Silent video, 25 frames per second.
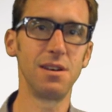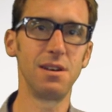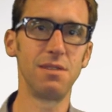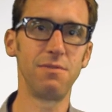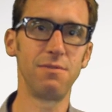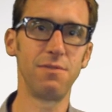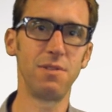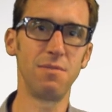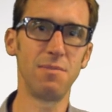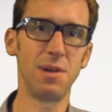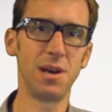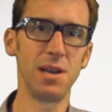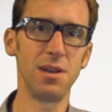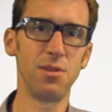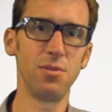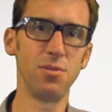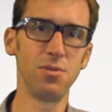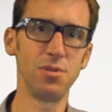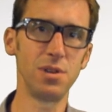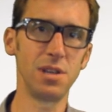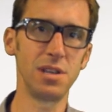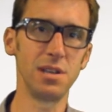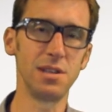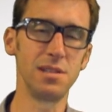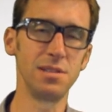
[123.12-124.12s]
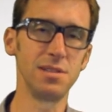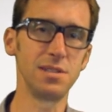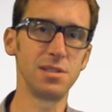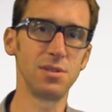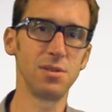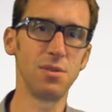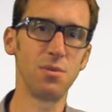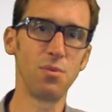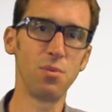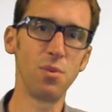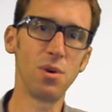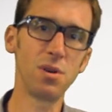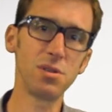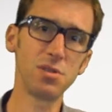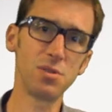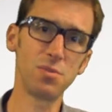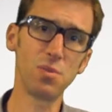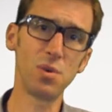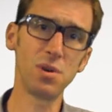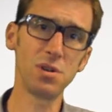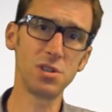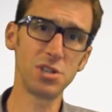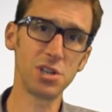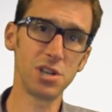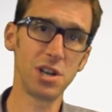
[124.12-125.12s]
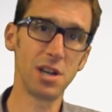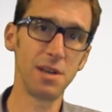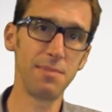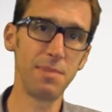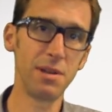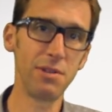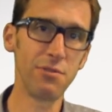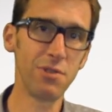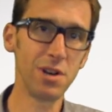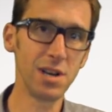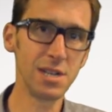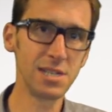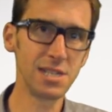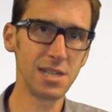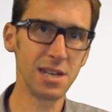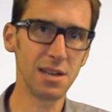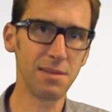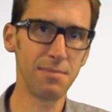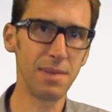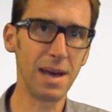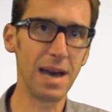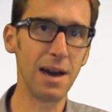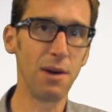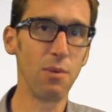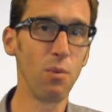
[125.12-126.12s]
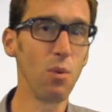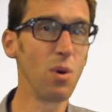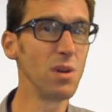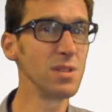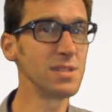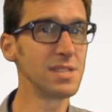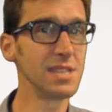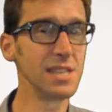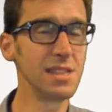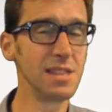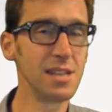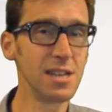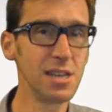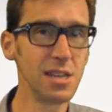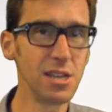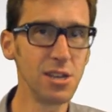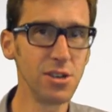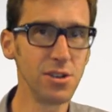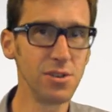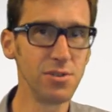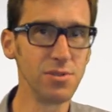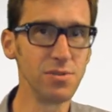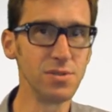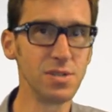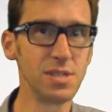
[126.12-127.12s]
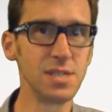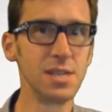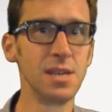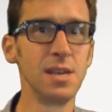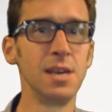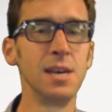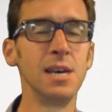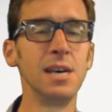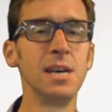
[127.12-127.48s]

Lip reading: for my audience? What should I be writing about? What's in the news?